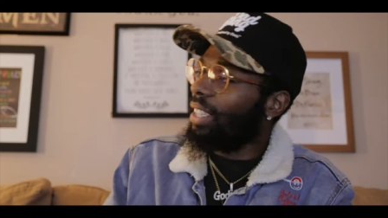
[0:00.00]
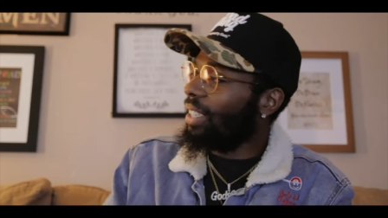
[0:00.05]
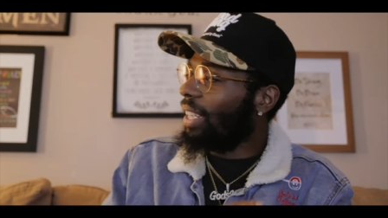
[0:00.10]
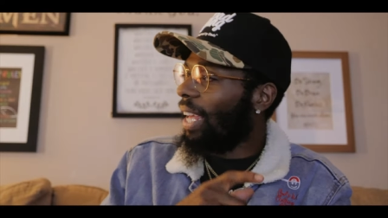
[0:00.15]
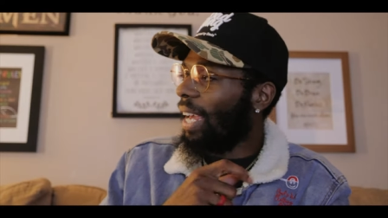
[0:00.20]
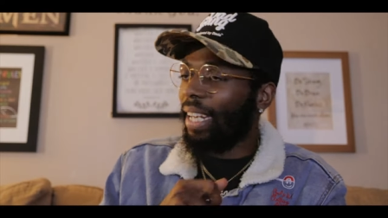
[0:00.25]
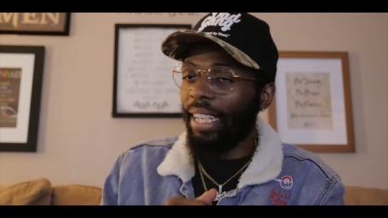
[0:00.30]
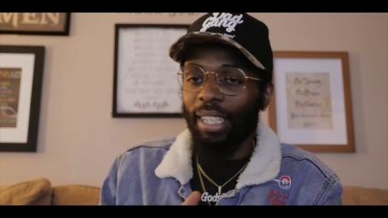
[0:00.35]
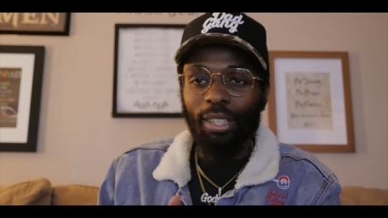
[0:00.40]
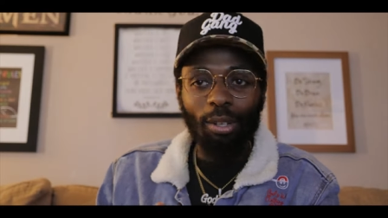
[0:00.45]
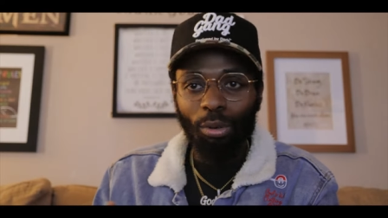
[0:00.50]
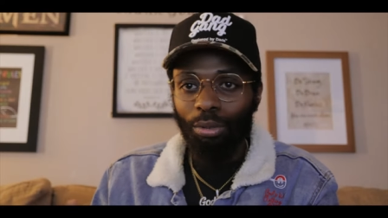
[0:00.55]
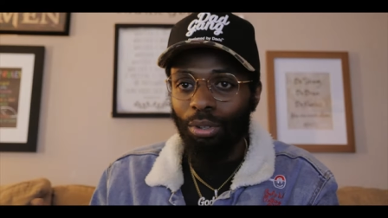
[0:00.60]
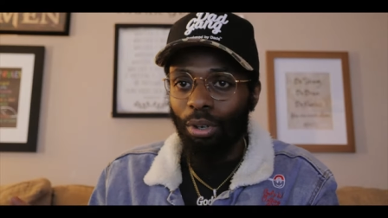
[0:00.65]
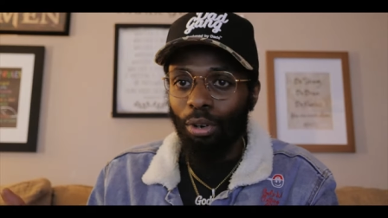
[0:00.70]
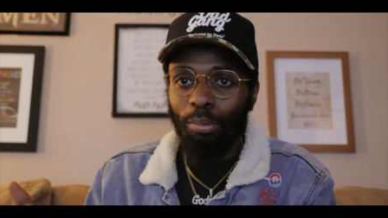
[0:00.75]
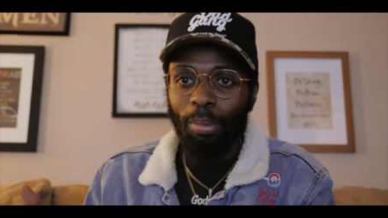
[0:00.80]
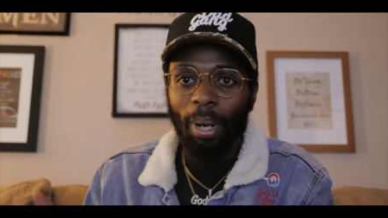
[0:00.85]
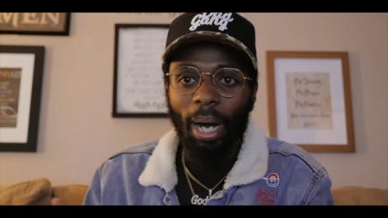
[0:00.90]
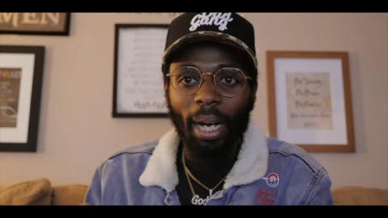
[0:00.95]
That ain't on
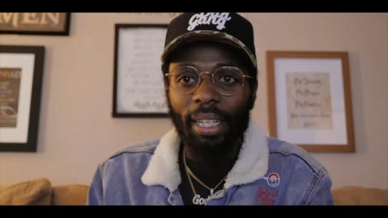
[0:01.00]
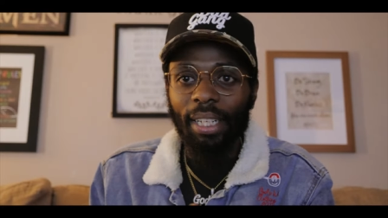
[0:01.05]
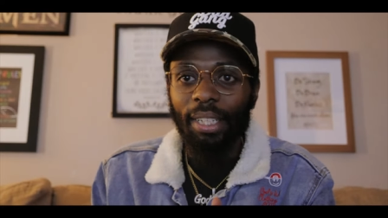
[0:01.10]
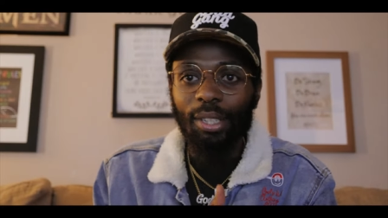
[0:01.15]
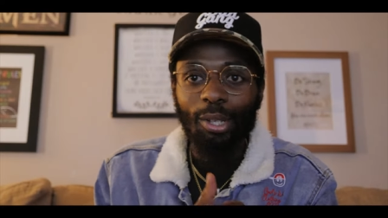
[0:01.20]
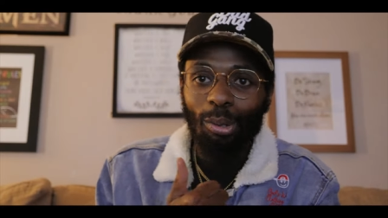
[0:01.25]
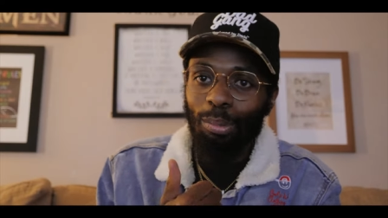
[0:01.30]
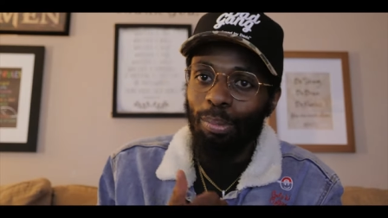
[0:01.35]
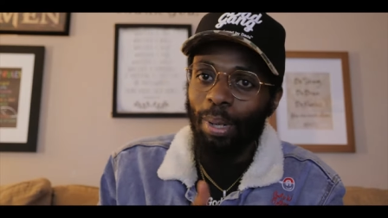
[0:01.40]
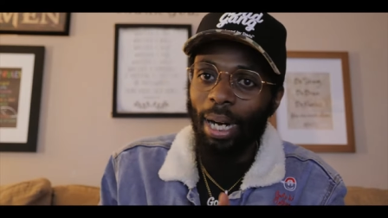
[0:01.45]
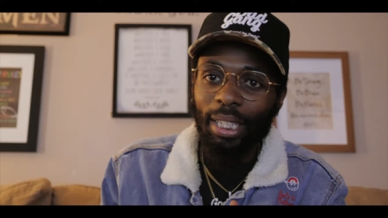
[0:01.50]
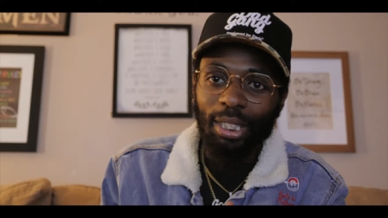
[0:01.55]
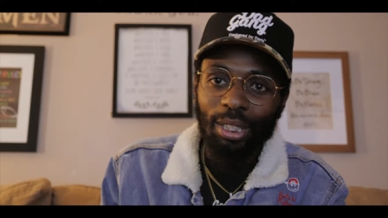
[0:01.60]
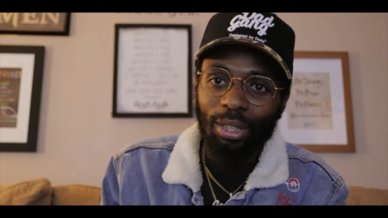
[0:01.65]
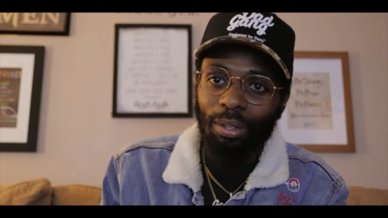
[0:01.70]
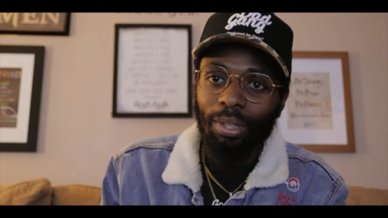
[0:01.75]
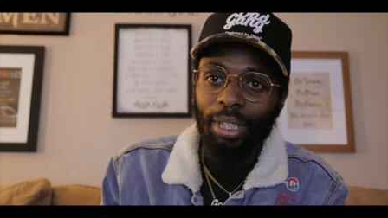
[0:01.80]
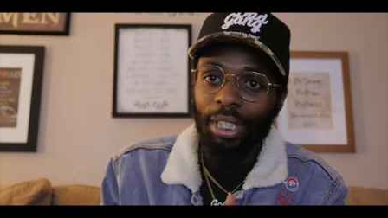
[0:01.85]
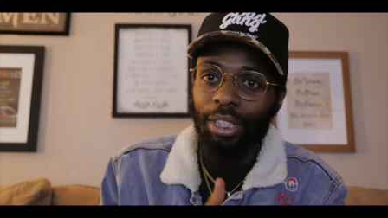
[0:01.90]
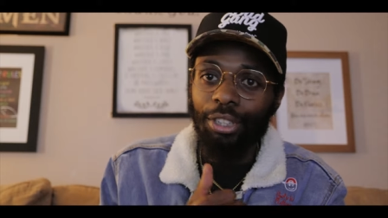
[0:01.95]
nobody, and nobody's
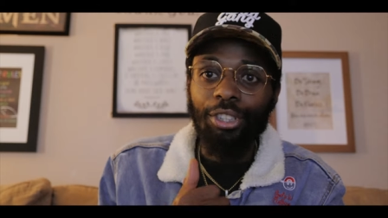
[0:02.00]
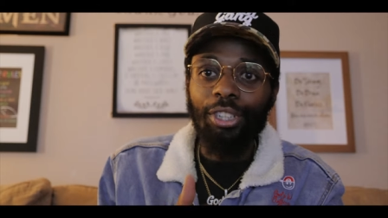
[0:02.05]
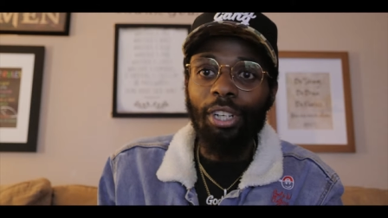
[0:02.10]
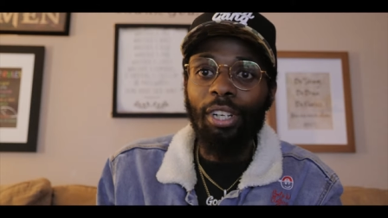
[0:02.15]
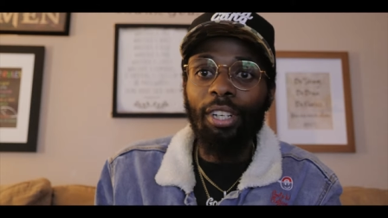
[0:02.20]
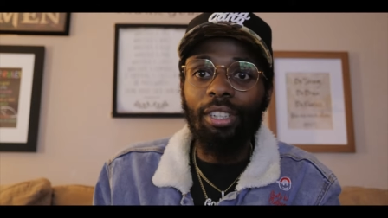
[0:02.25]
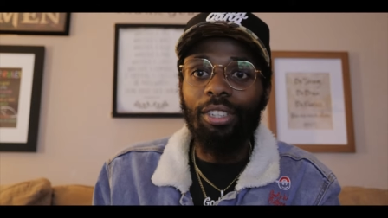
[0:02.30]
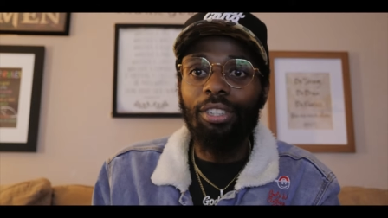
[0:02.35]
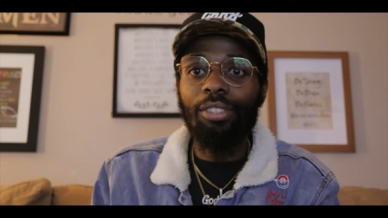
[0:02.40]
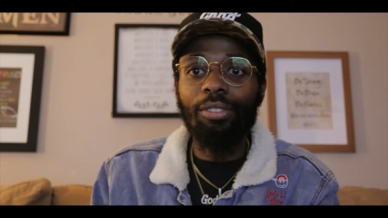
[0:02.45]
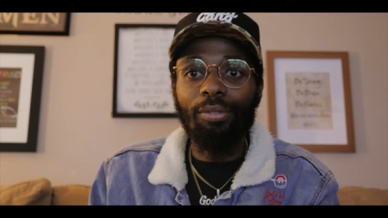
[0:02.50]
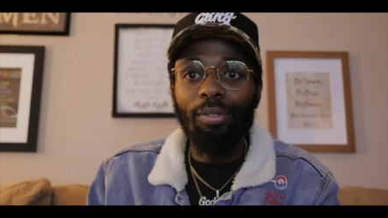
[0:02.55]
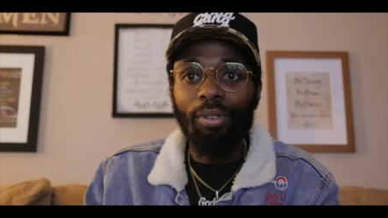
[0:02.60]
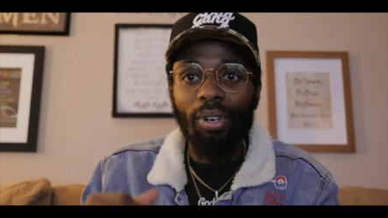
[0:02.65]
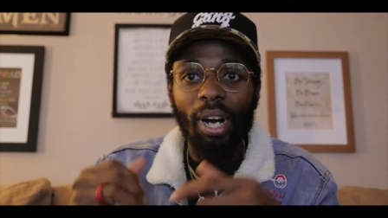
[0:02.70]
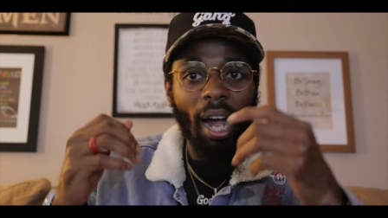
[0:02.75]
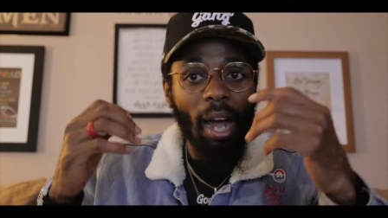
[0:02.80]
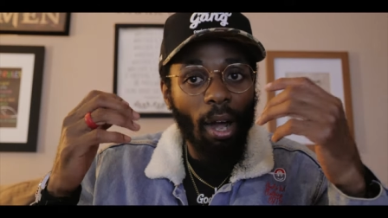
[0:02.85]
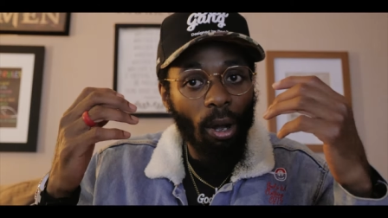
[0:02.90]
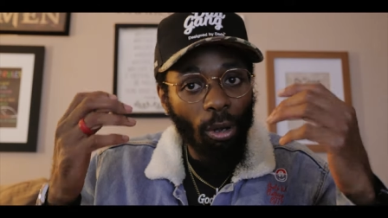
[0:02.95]
gonna get judged
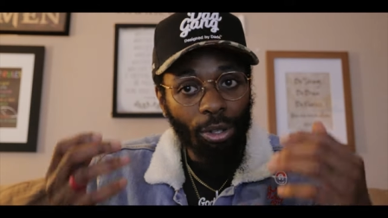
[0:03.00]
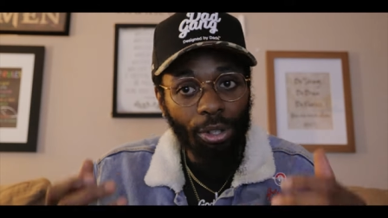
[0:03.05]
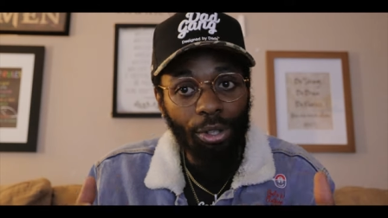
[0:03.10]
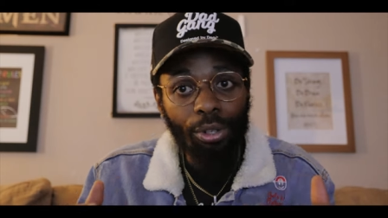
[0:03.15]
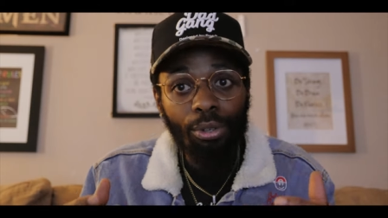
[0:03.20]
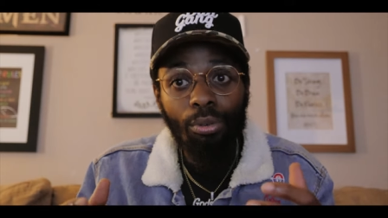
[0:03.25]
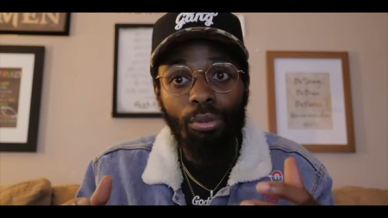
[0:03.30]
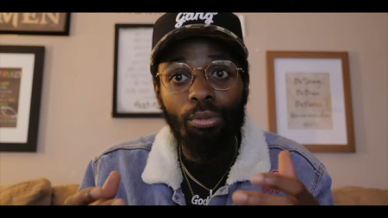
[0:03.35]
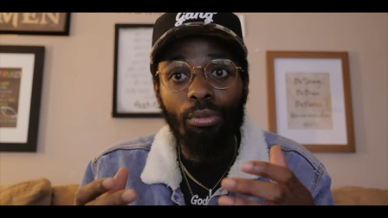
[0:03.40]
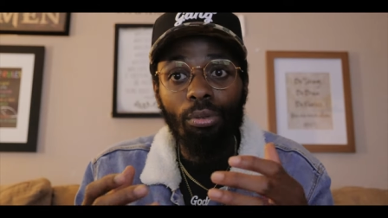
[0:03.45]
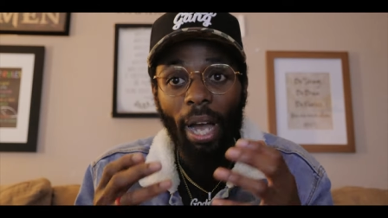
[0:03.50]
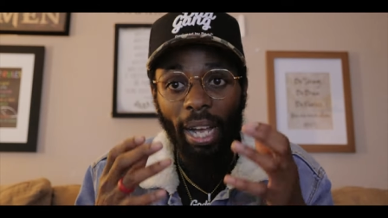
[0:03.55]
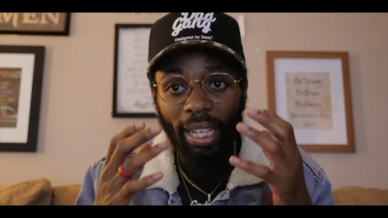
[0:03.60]
for how you